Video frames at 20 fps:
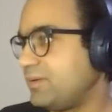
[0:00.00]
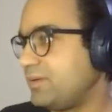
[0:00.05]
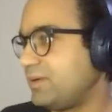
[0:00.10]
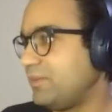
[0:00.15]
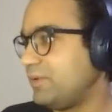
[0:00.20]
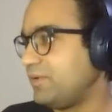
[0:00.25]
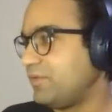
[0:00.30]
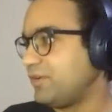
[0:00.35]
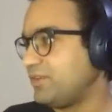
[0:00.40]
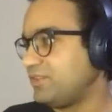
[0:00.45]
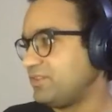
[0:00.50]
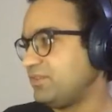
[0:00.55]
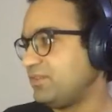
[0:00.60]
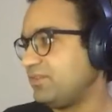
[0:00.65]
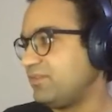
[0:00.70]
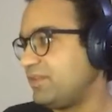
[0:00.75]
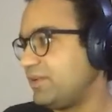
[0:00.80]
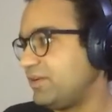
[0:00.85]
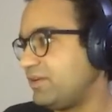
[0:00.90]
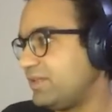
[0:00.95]
couple of
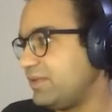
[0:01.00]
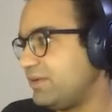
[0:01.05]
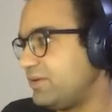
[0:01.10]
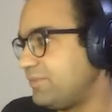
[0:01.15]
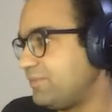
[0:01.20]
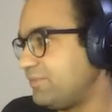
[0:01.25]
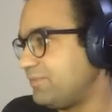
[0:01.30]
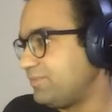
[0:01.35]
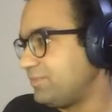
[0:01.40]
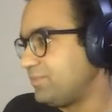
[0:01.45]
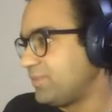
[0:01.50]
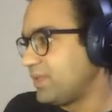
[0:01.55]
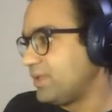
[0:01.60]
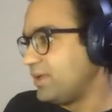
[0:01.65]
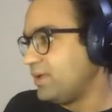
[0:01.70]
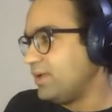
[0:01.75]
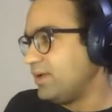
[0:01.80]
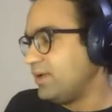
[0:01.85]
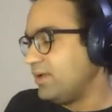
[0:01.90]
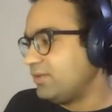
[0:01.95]
questions if there are there.
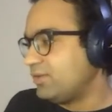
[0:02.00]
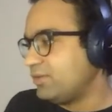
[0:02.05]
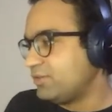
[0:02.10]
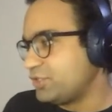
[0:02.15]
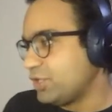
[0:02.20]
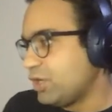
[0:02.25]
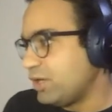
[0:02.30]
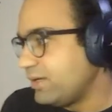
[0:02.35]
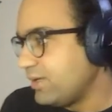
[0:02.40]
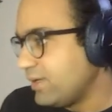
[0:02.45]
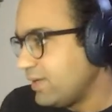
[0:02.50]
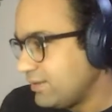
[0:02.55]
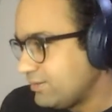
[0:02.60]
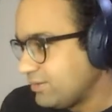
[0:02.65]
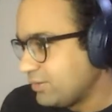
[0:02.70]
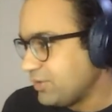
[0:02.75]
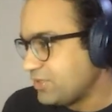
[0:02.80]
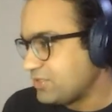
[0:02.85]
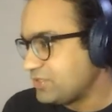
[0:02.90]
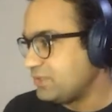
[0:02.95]
So Sean has
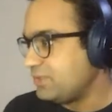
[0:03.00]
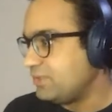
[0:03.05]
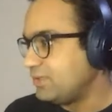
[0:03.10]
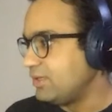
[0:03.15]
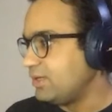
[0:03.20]
a question.